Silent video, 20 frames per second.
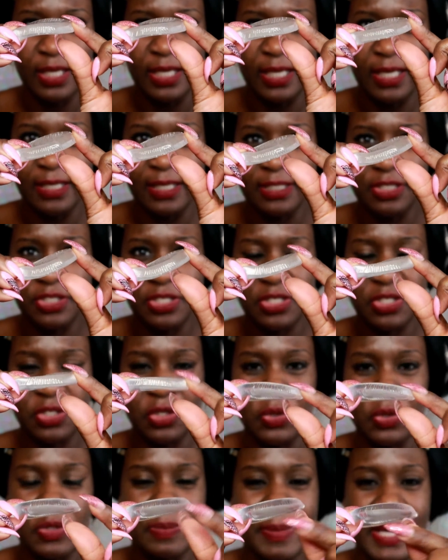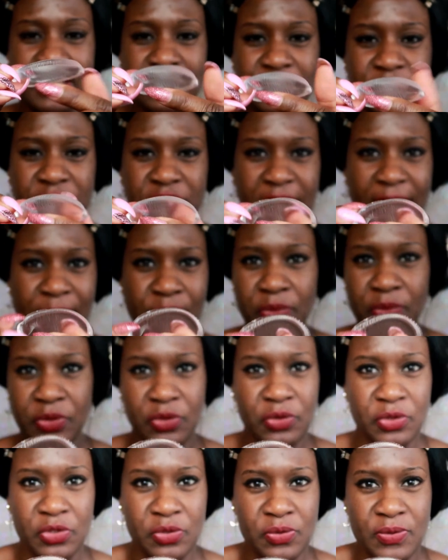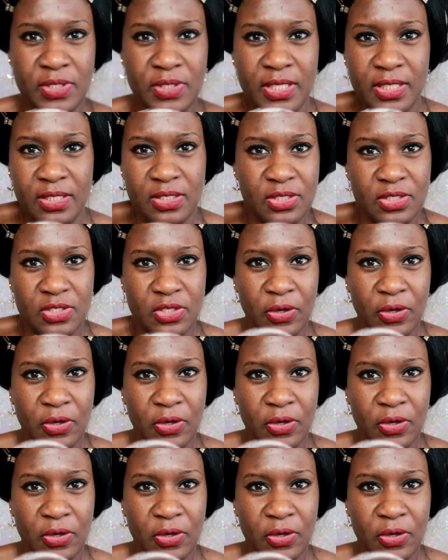And it just goes back to shape when you use it.